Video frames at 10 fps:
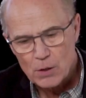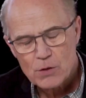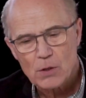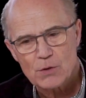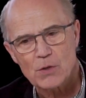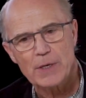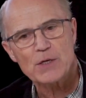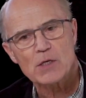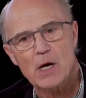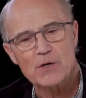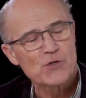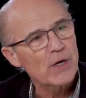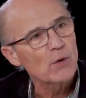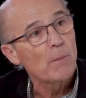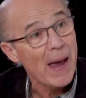So let's talk
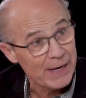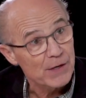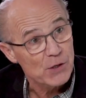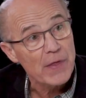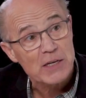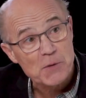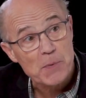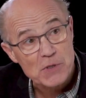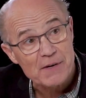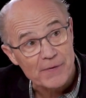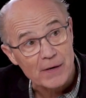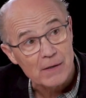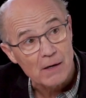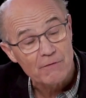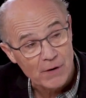general back into that
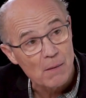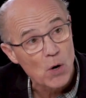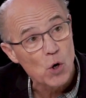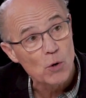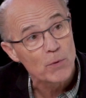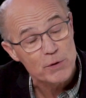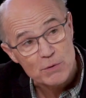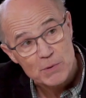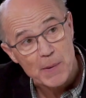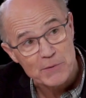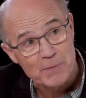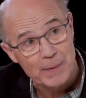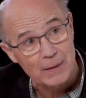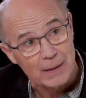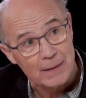specific of come home, whose
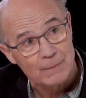responsibility.